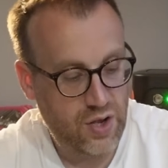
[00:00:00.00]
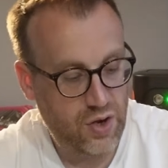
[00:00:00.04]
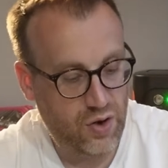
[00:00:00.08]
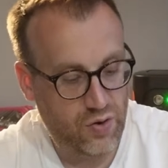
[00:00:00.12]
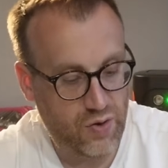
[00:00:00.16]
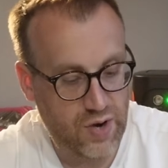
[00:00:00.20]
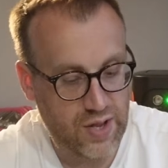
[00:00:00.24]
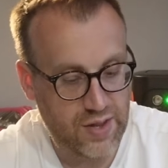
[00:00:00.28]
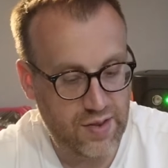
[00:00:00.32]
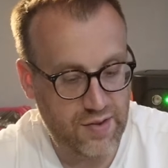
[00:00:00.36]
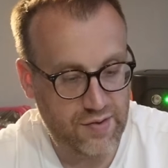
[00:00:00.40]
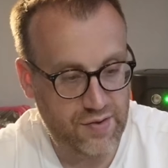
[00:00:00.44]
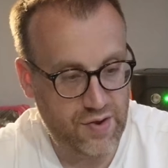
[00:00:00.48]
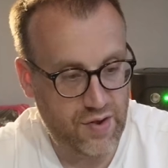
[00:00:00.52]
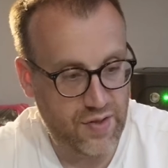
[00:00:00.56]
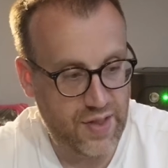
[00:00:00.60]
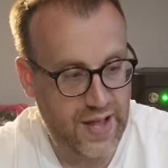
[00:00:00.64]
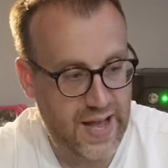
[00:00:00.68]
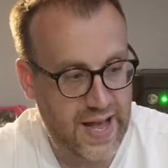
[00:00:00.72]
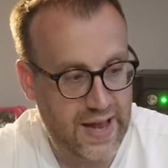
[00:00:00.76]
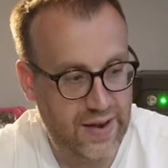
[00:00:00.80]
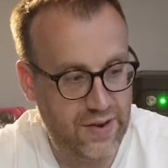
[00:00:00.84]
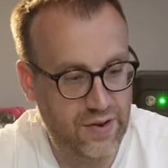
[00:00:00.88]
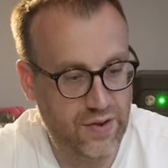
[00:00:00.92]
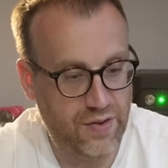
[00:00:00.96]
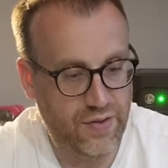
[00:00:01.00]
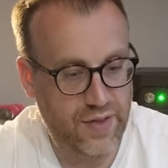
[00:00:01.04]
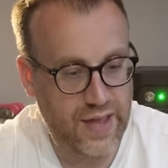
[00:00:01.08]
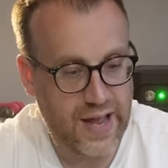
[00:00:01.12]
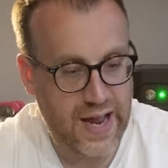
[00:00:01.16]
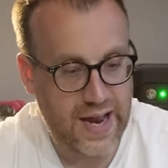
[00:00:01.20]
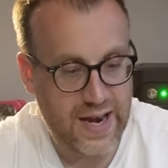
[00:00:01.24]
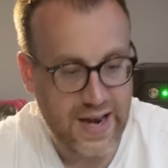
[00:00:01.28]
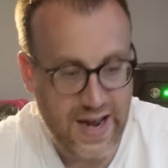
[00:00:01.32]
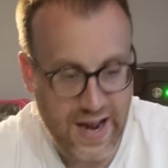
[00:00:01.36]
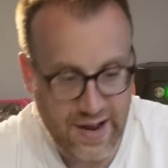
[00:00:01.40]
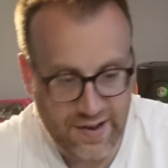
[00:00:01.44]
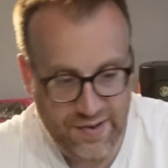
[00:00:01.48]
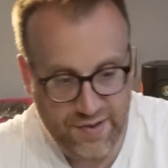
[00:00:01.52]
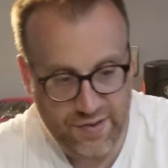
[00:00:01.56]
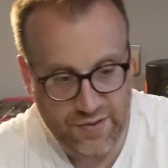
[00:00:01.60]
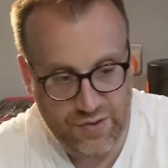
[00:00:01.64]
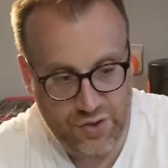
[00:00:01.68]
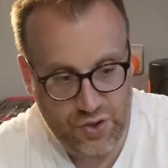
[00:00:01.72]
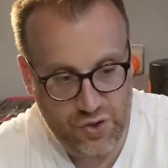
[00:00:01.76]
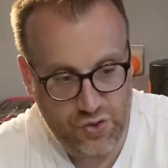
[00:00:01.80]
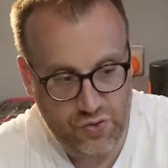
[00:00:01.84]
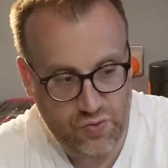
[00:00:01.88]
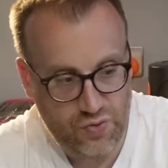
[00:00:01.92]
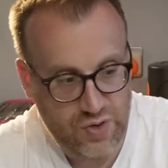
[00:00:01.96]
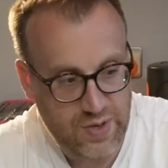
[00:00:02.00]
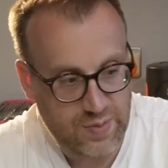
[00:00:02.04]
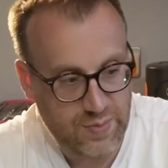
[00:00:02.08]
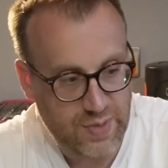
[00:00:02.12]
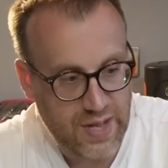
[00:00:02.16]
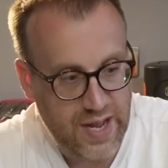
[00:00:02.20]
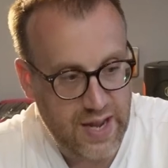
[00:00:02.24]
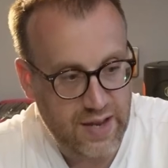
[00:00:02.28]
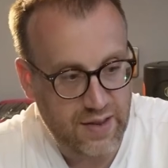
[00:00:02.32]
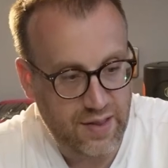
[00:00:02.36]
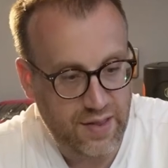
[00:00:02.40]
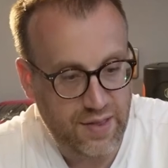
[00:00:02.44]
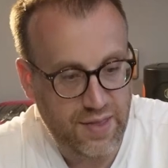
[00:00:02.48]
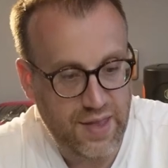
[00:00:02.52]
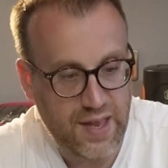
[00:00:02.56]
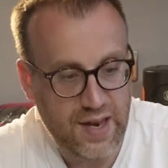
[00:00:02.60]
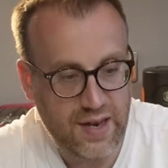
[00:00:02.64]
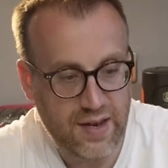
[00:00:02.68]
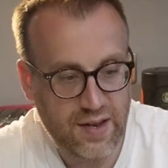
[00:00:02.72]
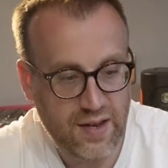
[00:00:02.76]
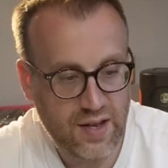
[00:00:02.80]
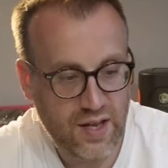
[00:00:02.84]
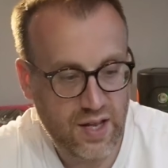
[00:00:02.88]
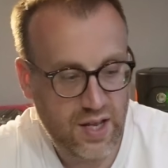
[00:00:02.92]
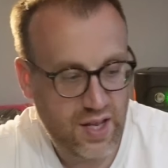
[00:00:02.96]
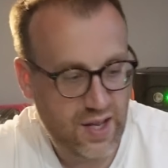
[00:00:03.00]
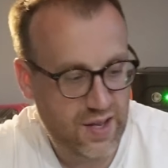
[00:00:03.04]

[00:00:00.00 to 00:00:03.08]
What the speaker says: Great that it's got the handle there, nice and streamlined, thin,